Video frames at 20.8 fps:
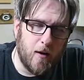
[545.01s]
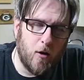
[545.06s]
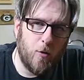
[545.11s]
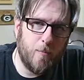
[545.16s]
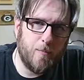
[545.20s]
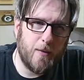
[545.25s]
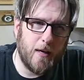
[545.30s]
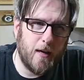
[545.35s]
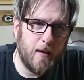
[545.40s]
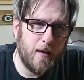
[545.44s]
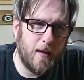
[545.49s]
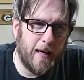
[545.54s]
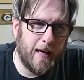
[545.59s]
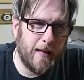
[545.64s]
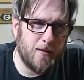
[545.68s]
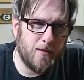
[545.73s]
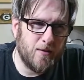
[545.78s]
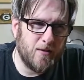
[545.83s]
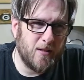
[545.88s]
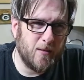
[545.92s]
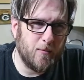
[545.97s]
I hope that
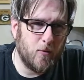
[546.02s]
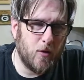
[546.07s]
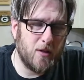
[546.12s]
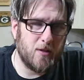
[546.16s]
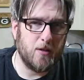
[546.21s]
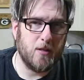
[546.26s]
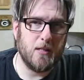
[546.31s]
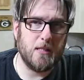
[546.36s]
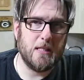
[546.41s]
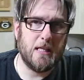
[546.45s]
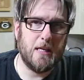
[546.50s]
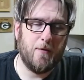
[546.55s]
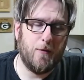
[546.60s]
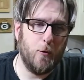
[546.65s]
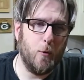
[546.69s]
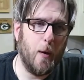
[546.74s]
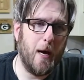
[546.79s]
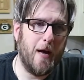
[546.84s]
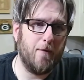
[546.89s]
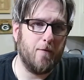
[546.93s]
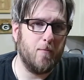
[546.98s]
answers some questions. If
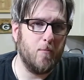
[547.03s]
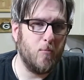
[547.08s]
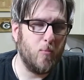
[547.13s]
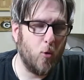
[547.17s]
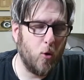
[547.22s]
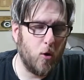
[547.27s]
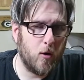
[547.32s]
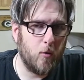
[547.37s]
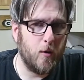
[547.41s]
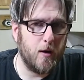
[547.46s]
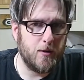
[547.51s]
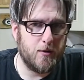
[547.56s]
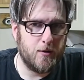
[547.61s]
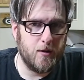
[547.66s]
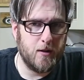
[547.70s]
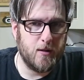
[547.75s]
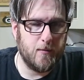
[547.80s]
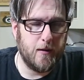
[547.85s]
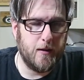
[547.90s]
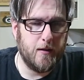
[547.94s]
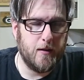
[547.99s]
you have more
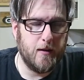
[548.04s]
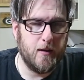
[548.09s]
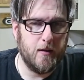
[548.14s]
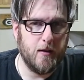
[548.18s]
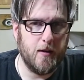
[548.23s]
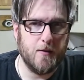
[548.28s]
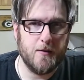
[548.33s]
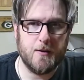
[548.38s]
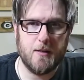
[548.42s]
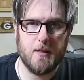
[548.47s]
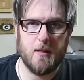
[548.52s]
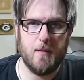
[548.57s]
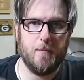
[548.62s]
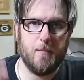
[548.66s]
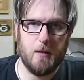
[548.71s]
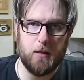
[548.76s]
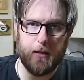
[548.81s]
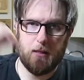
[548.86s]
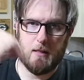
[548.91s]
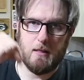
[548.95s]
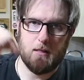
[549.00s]
questions about the LLC,
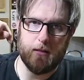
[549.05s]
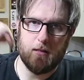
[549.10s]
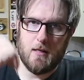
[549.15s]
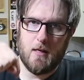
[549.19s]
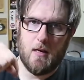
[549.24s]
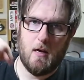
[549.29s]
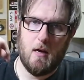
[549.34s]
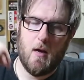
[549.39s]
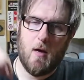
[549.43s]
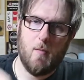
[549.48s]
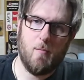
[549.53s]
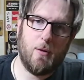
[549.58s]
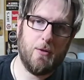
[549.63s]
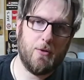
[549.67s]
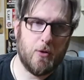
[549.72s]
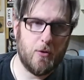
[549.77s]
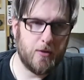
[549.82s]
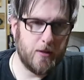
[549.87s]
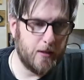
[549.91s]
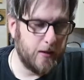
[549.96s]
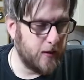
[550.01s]
please put
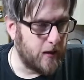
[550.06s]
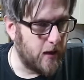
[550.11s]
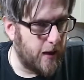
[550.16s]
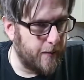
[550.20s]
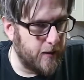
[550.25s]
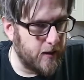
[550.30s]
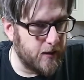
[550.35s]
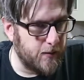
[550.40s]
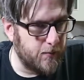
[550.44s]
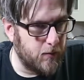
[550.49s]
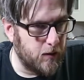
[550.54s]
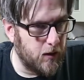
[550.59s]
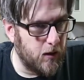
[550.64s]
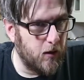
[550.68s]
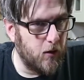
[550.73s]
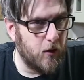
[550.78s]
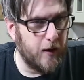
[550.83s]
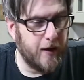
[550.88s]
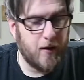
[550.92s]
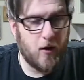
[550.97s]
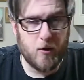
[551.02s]
those in the comments
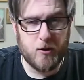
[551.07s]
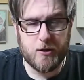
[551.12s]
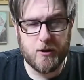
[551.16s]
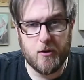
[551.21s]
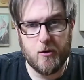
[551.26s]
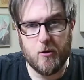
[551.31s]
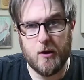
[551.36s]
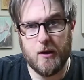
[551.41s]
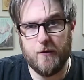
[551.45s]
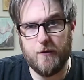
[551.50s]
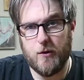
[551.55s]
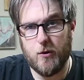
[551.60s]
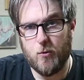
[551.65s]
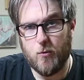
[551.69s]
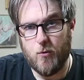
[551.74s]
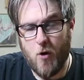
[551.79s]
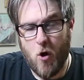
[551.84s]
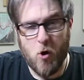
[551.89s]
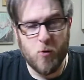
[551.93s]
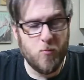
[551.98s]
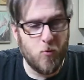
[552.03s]
below. And also, if you
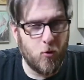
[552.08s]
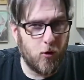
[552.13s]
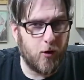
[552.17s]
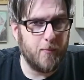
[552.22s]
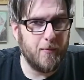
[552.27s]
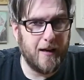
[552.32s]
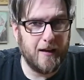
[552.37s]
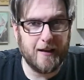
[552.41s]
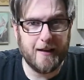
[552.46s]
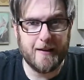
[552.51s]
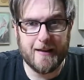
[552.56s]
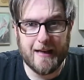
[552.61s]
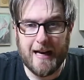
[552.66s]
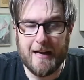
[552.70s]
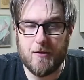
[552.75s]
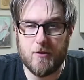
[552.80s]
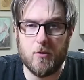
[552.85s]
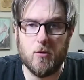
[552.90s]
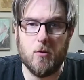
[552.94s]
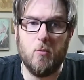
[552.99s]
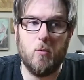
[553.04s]
know more about it than I
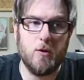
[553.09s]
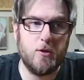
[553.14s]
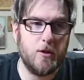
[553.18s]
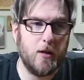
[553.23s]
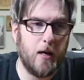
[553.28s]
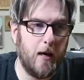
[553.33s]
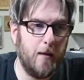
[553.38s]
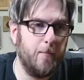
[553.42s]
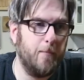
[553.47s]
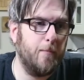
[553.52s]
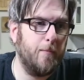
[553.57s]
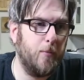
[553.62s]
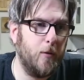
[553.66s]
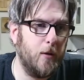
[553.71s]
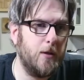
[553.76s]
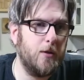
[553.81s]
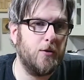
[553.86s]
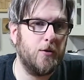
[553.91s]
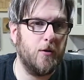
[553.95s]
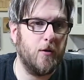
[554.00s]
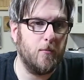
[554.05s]
do, which I'm
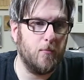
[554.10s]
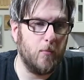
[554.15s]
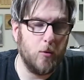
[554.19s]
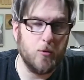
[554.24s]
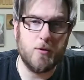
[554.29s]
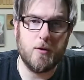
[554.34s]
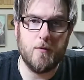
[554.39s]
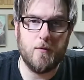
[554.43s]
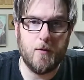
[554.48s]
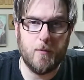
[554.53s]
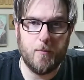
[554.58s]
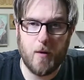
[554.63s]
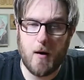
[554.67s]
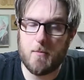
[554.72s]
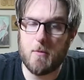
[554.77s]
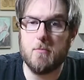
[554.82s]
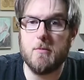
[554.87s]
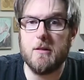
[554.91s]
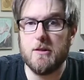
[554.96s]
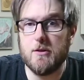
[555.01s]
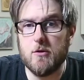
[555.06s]
pretty sure most of you
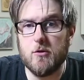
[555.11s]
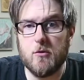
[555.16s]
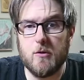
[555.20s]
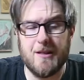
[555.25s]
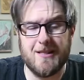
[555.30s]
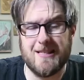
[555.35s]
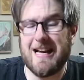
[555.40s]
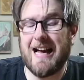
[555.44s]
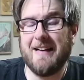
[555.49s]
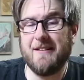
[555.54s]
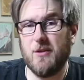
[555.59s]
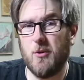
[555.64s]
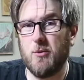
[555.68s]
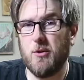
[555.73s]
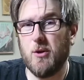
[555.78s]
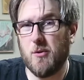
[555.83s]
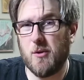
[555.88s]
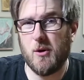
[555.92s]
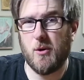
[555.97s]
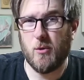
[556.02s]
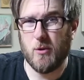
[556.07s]
probably do, because I don't
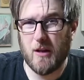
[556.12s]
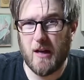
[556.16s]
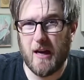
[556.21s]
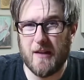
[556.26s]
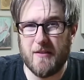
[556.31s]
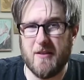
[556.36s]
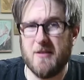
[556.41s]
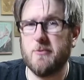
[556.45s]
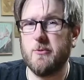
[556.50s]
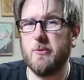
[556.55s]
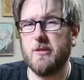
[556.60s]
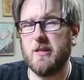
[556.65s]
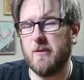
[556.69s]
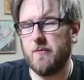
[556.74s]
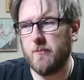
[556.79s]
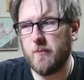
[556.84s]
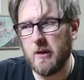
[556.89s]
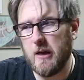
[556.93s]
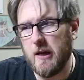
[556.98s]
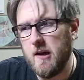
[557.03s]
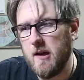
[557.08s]
know a whole lot. This was
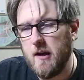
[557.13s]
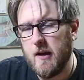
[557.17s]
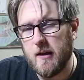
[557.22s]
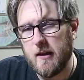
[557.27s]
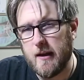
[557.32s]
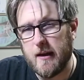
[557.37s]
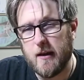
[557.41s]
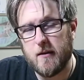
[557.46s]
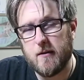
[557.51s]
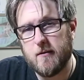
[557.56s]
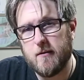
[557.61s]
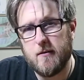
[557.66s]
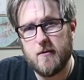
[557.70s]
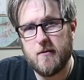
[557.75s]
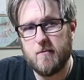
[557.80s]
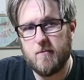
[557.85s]
like